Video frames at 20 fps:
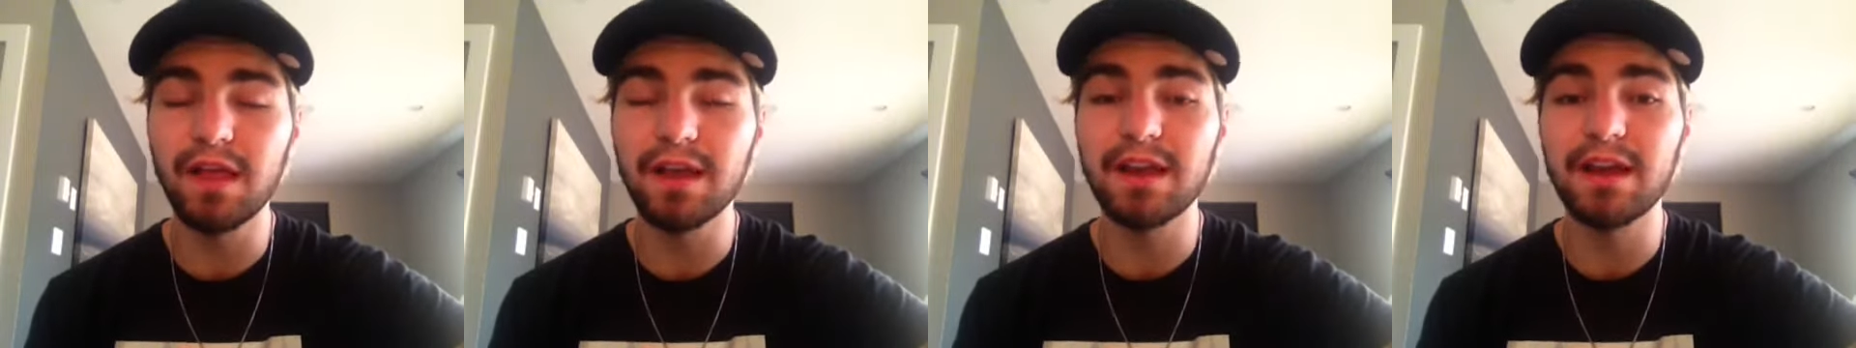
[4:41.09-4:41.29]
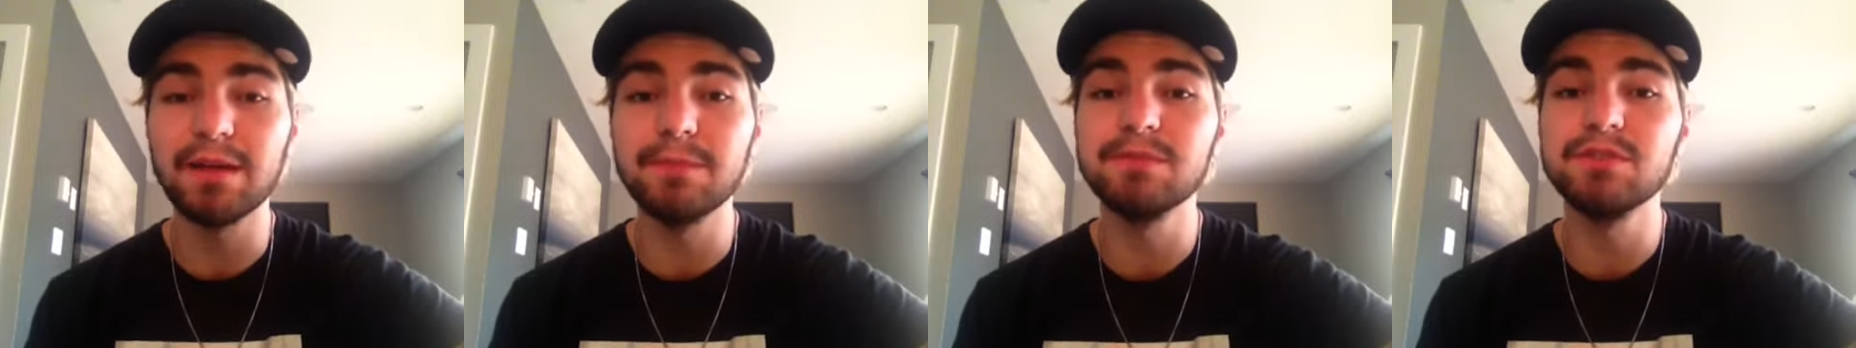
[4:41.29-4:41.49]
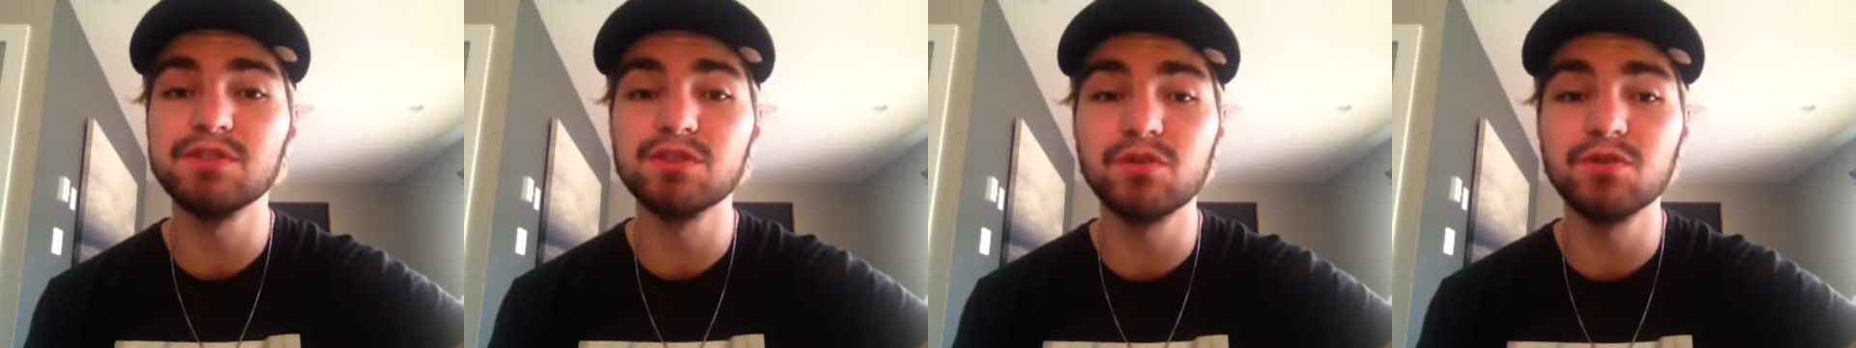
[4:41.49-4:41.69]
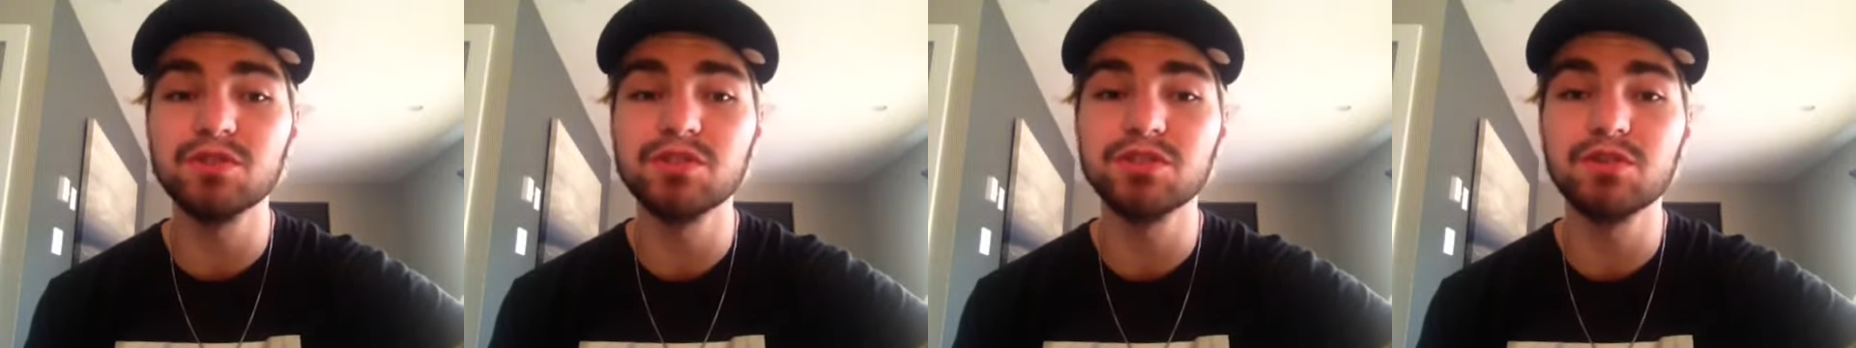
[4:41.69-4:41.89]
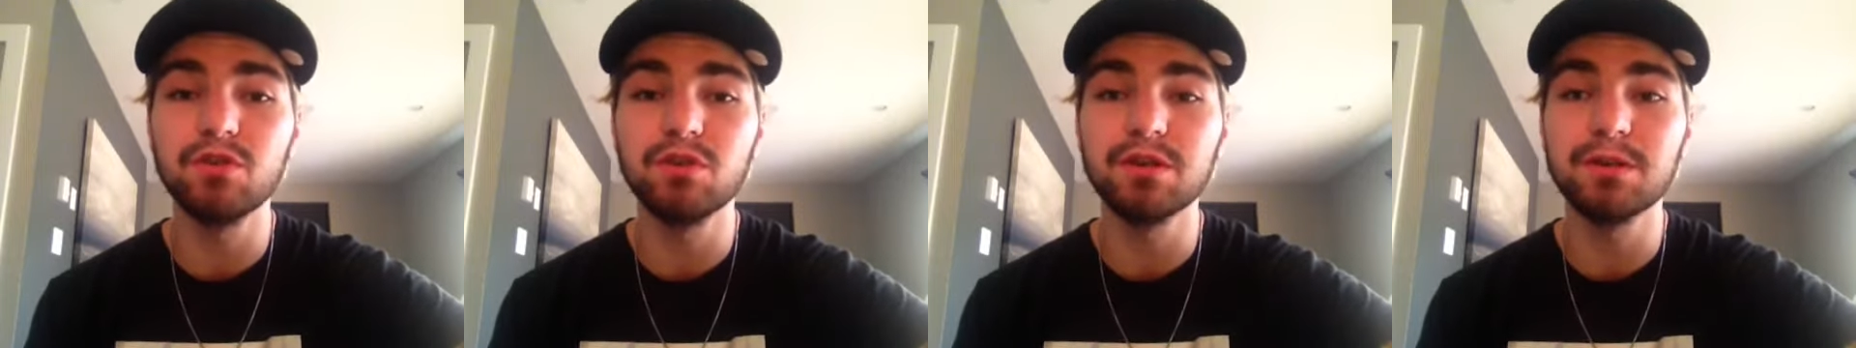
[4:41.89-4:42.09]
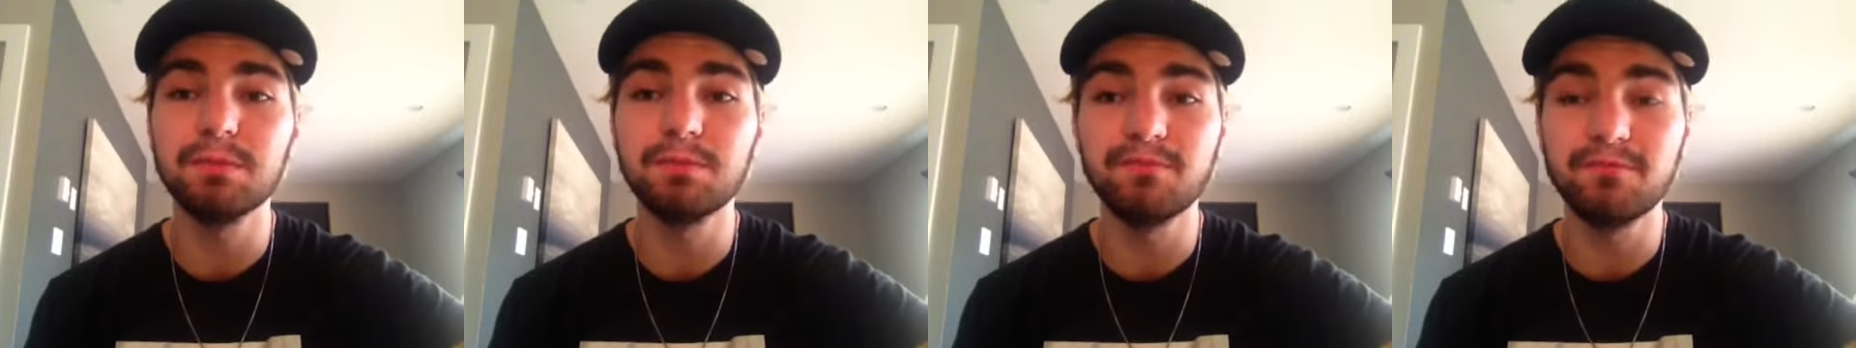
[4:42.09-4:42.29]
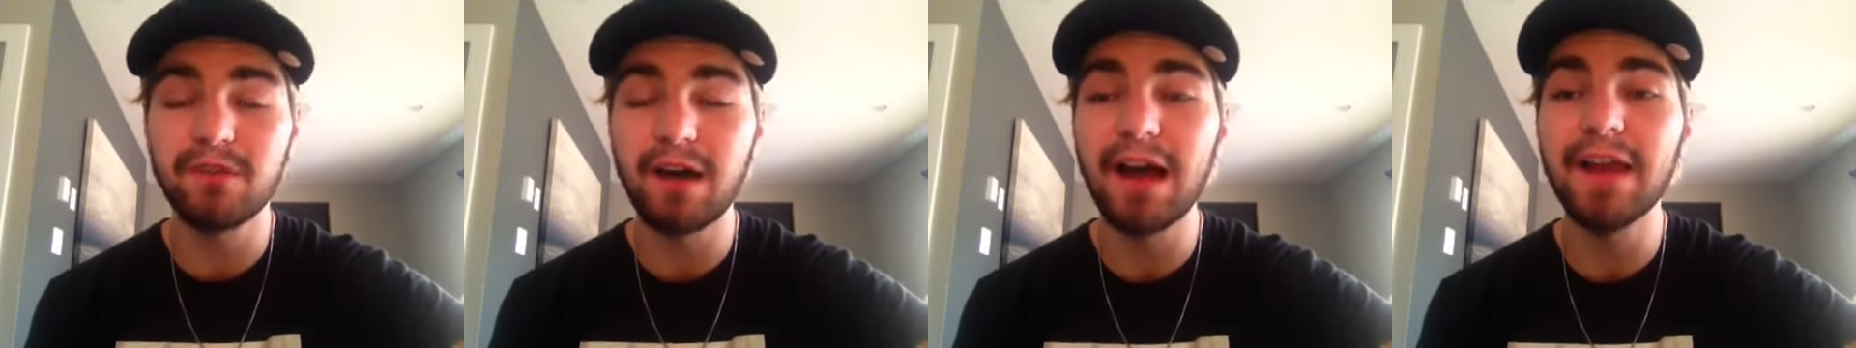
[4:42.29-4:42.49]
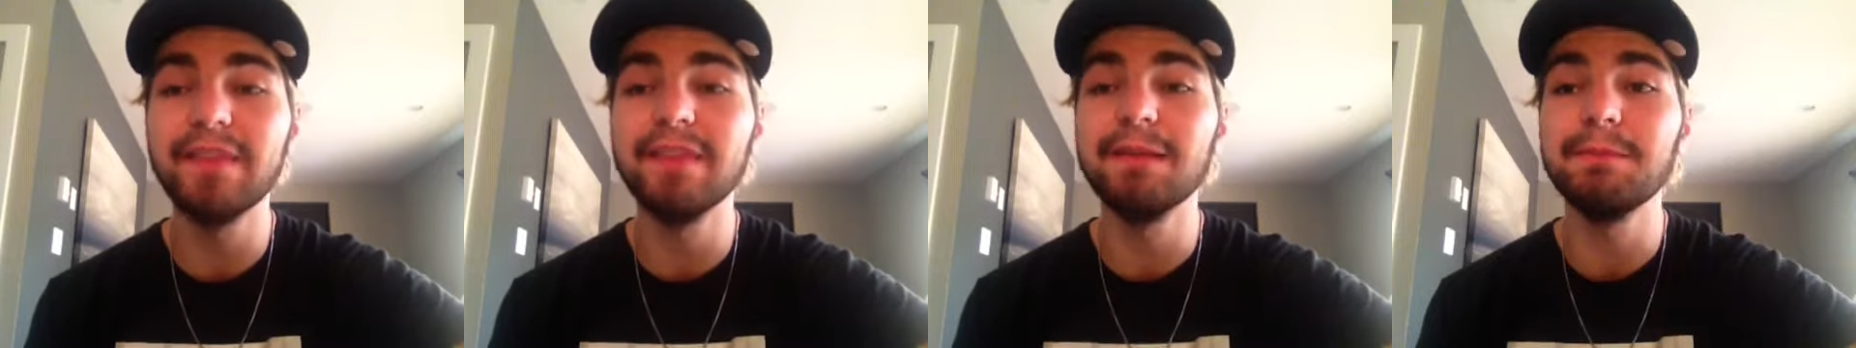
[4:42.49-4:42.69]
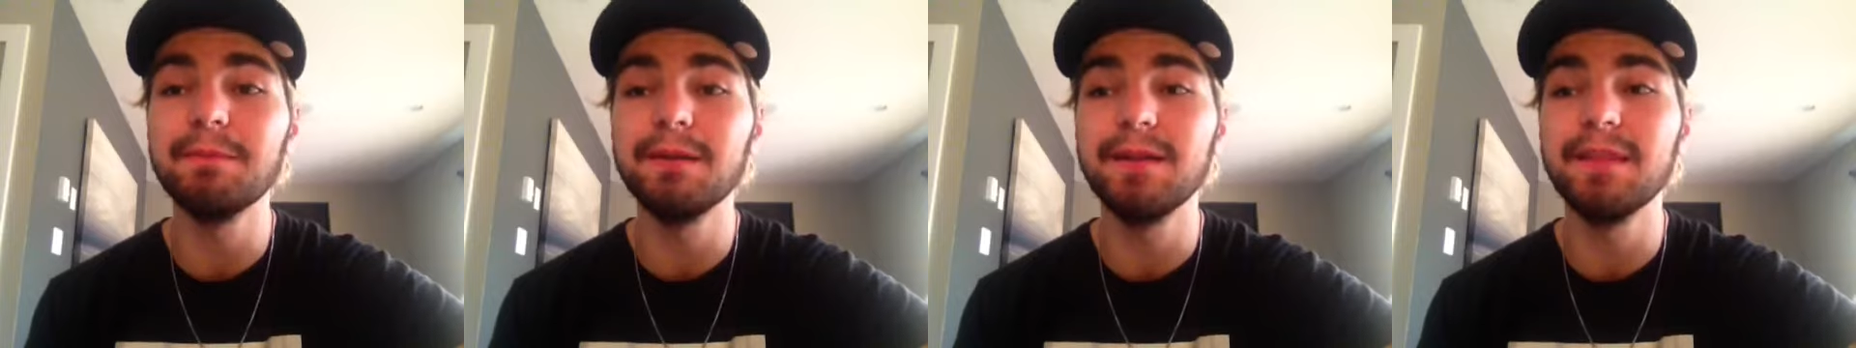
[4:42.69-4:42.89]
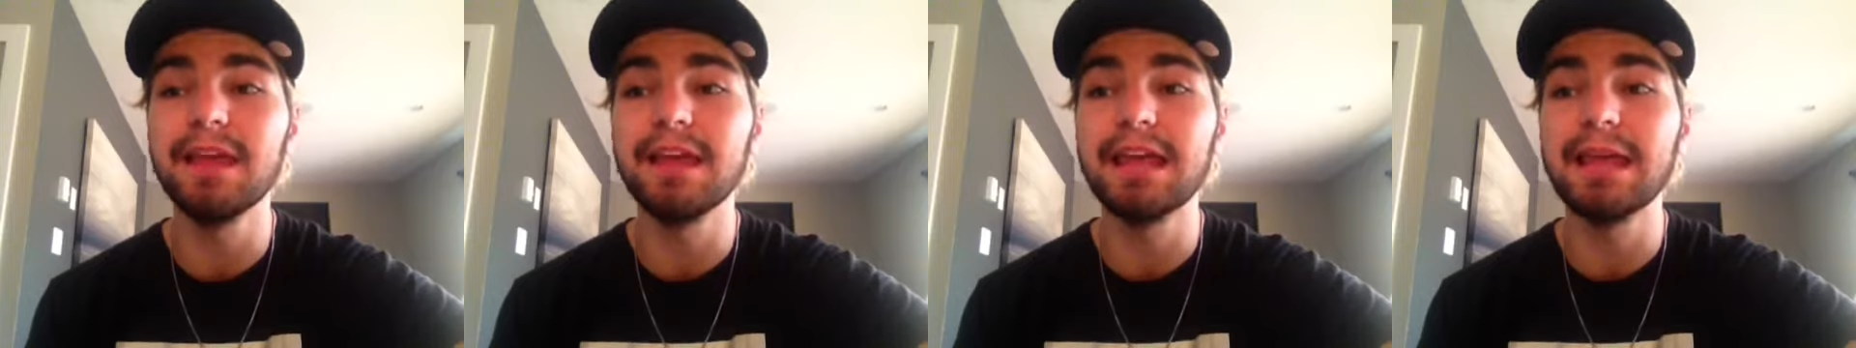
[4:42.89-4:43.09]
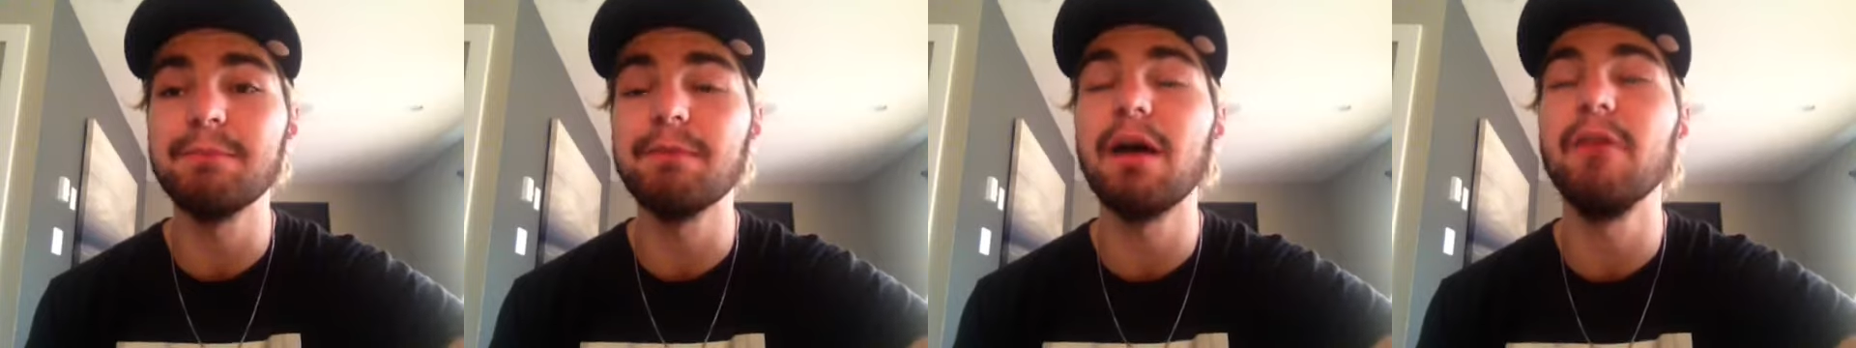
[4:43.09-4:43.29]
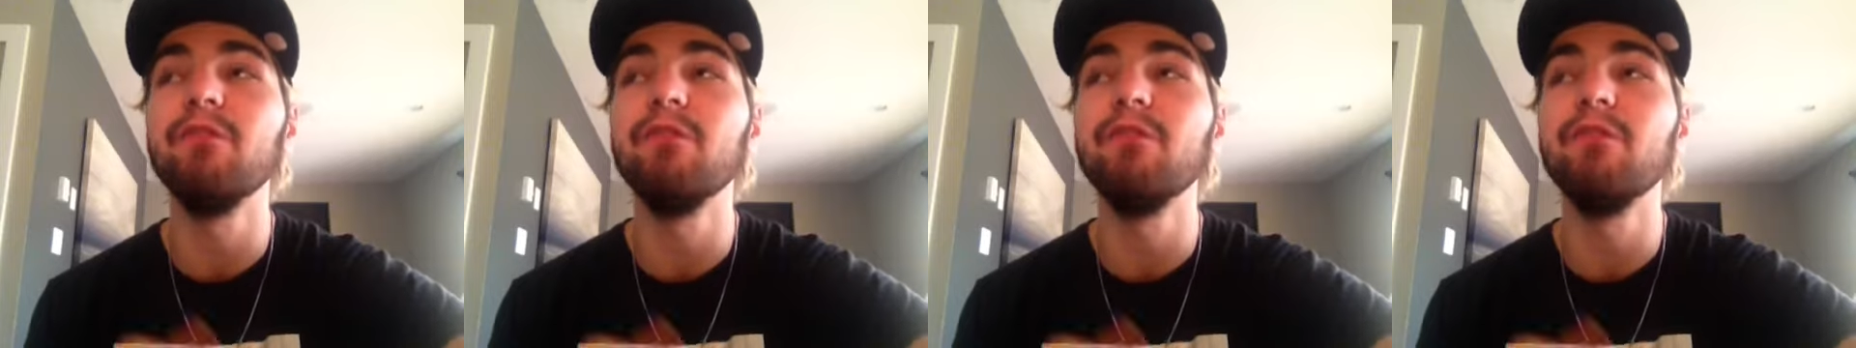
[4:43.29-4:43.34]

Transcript: and I am so stoked to finally play that game.